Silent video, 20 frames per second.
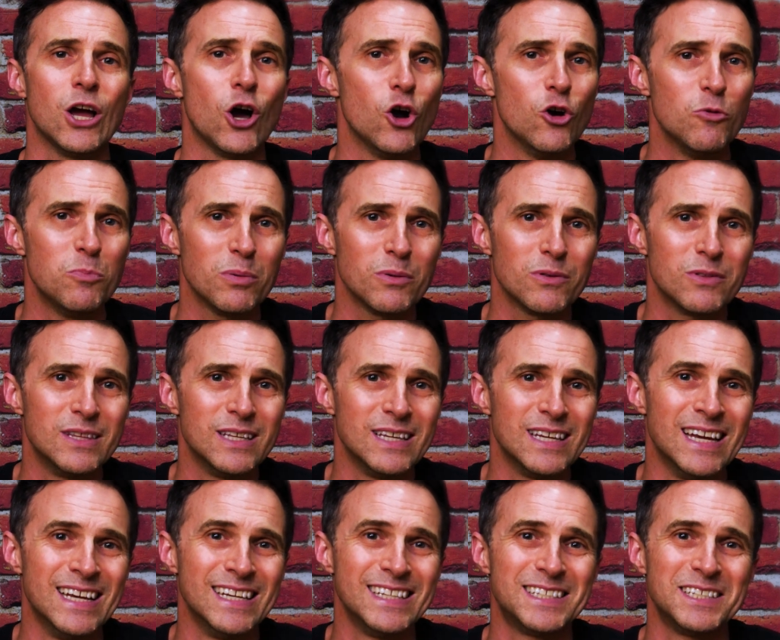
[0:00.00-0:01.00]
hope this
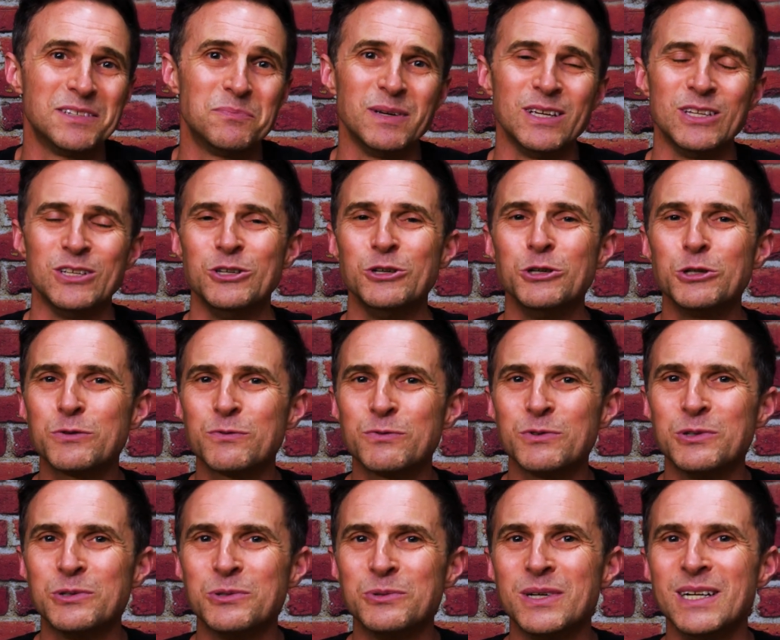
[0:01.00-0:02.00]
has been
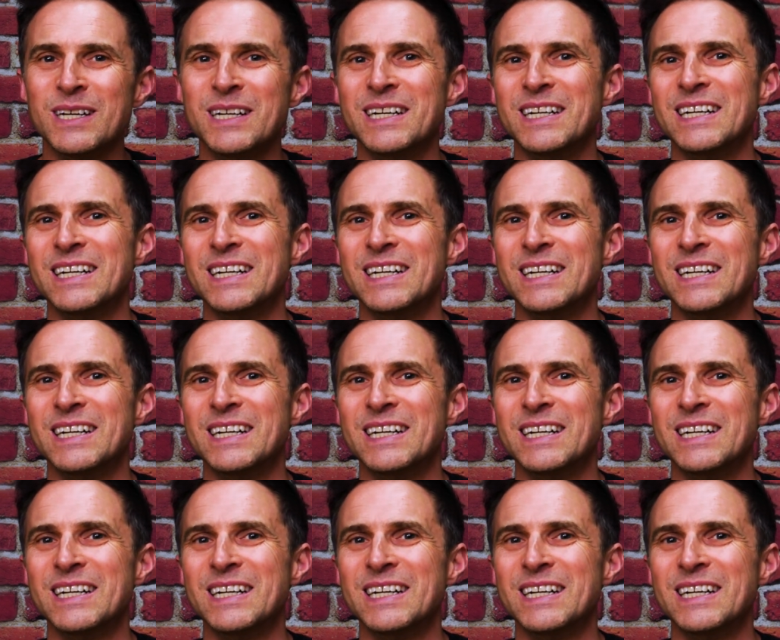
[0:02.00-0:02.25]
useful.